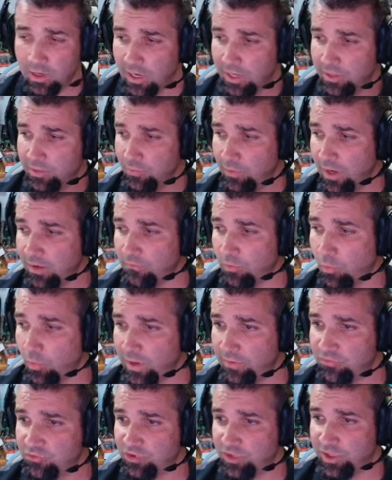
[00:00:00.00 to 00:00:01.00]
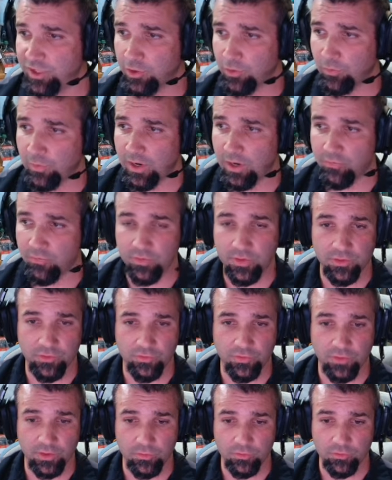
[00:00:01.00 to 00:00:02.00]
I do have a way of cheating around this
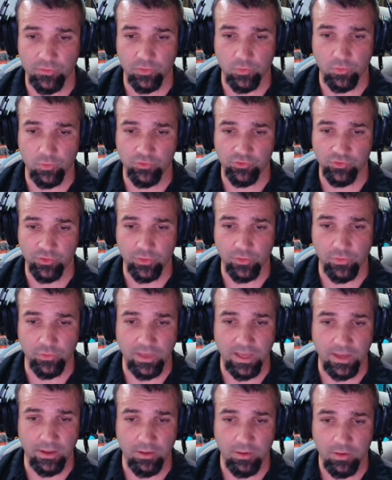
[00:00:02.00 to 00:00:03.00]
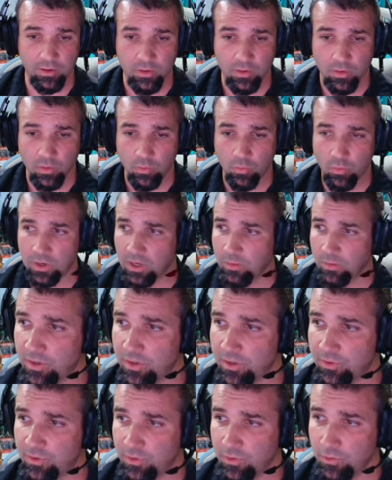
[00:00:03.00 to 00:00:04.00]
though, so we'll show you that. What
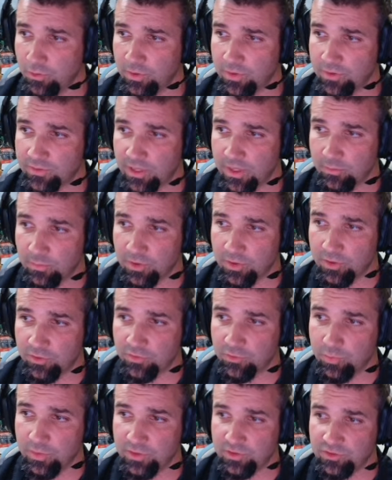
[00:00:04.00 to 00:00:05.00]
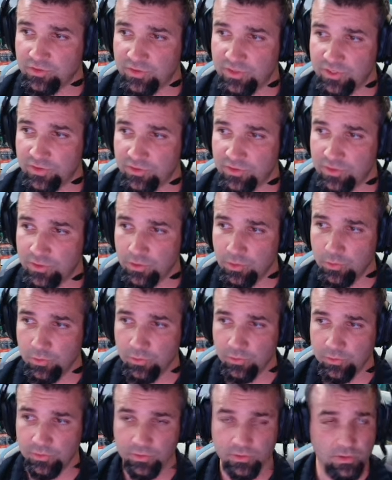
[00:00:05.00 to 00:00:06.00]
to do is I'm going to switch these
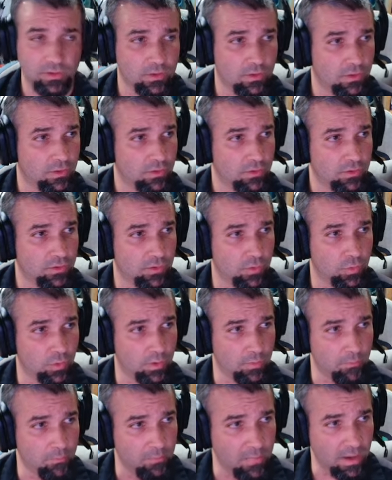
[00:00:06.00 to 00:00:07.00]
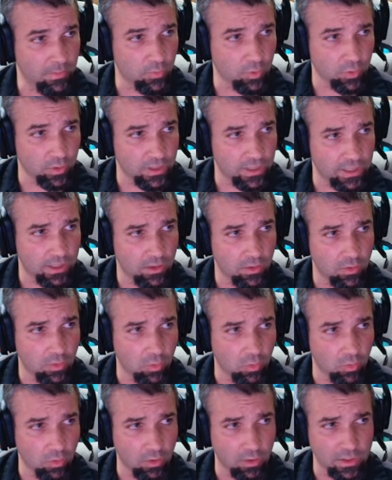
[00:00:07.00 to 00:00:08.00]
Qs to a memory
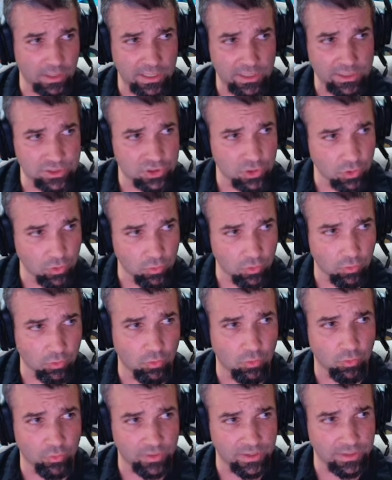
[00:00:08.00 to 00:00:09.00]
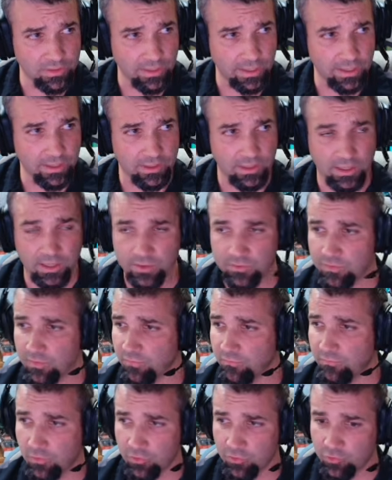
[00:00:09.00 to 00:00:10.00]
or internal relay. Okay, it's a
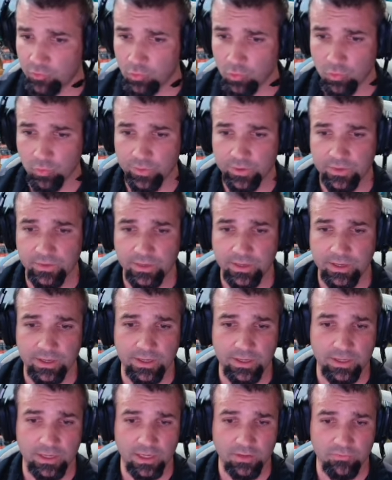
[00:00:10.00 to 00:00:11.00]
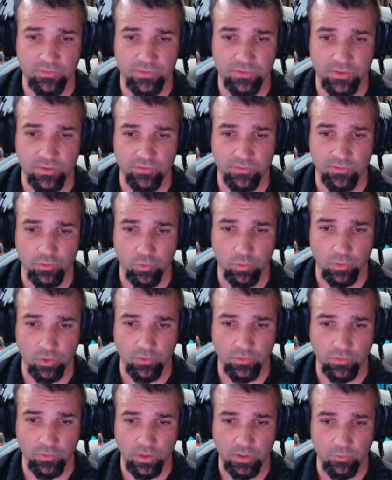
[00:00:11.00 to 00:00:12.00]
virtual relay in every sense of the
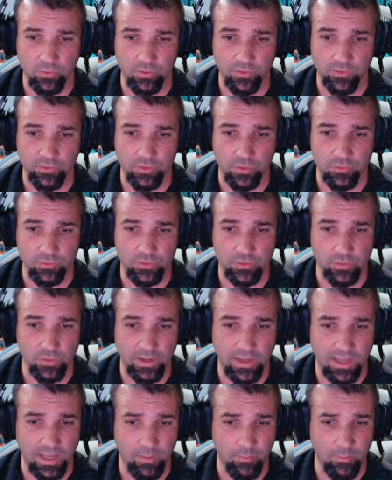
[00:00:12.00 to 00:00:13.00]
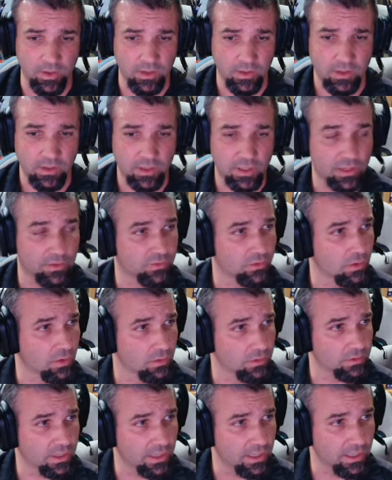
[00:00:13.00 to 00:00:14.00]
word. So I will just go to M. It's
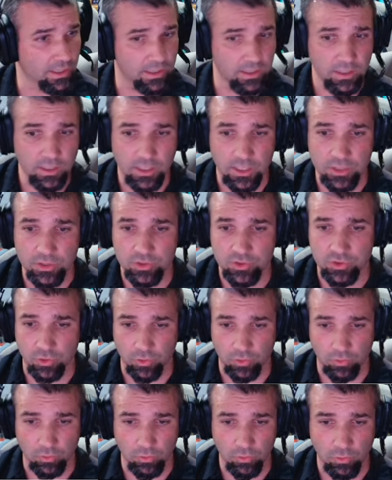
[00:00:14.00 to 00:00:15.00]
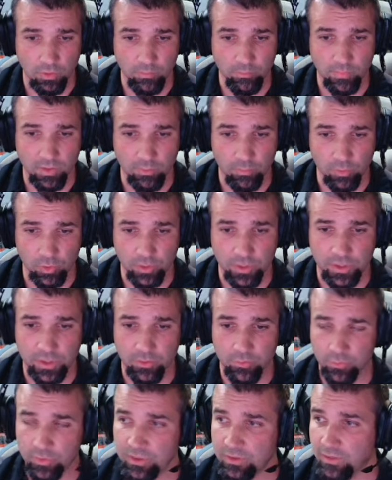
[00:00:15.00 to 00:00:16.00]
called a internal memory
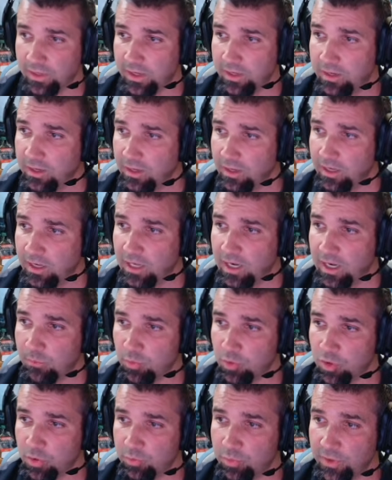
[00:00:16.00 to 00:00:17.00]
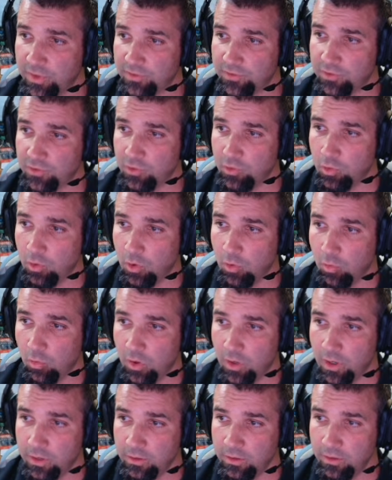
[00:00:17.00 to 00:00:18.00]
relay. And I'm going to replace
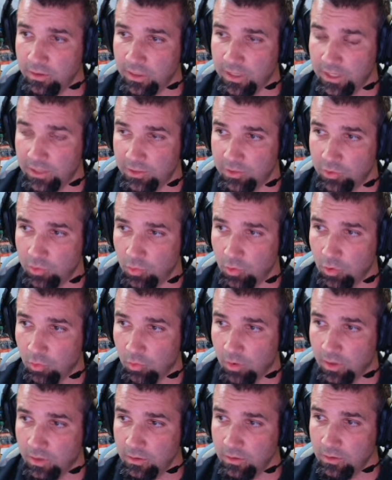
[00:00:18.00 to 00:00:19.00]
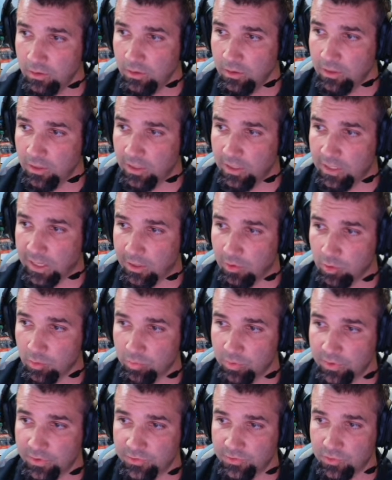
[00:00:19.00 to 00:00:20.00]
Q01 and Q01, and I will
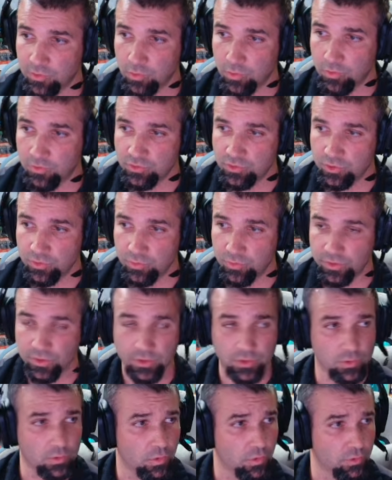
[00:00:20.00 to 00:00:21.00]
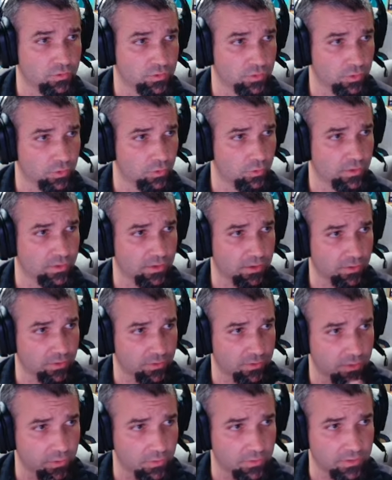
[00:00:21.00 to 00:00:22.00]
replace Q02 and Q02 with their
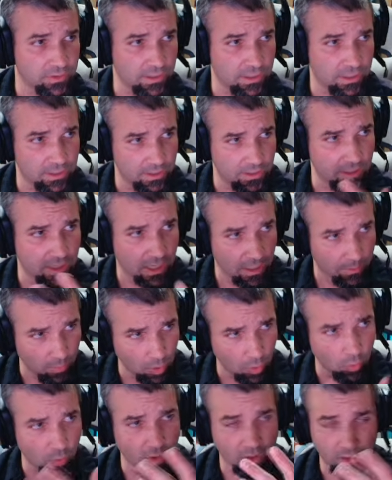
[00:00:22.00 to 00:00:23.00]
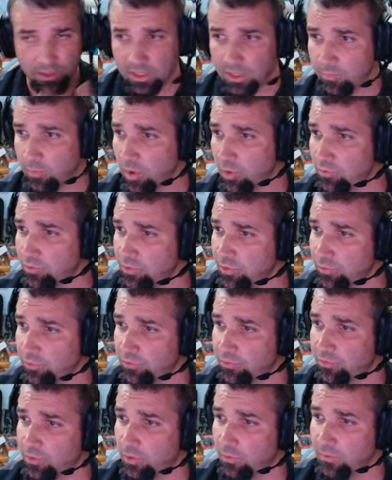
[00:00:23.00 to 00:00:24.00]
associated M01 and M02.
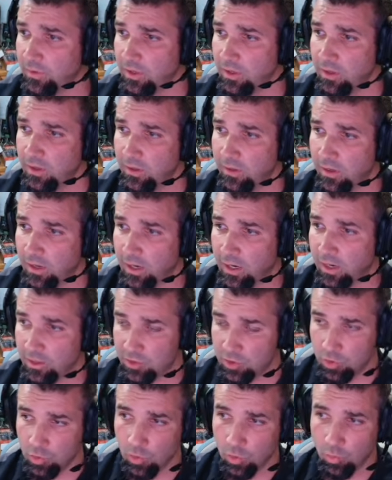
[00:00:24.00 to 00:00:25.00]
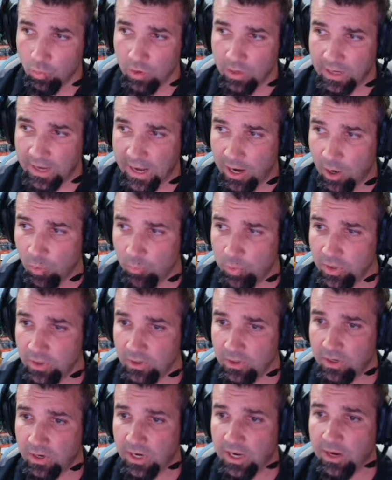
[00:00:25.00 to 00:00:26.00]
So Q01 output,
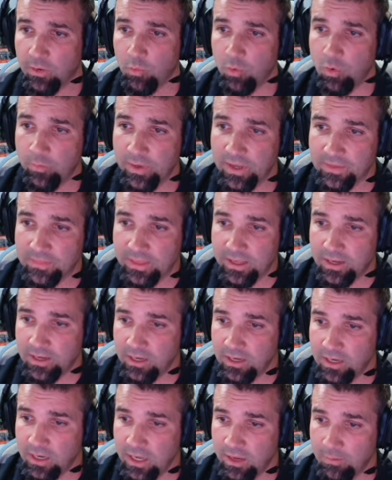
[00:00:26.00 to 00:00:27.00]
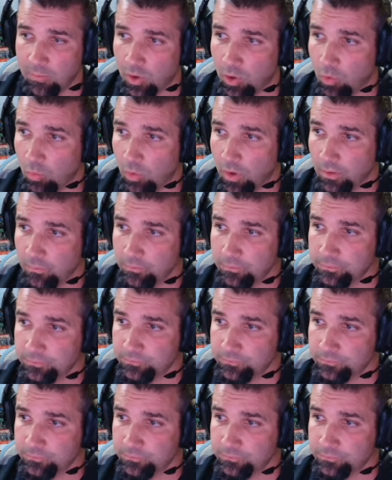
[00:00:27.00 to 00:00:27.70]
I will make that an M01.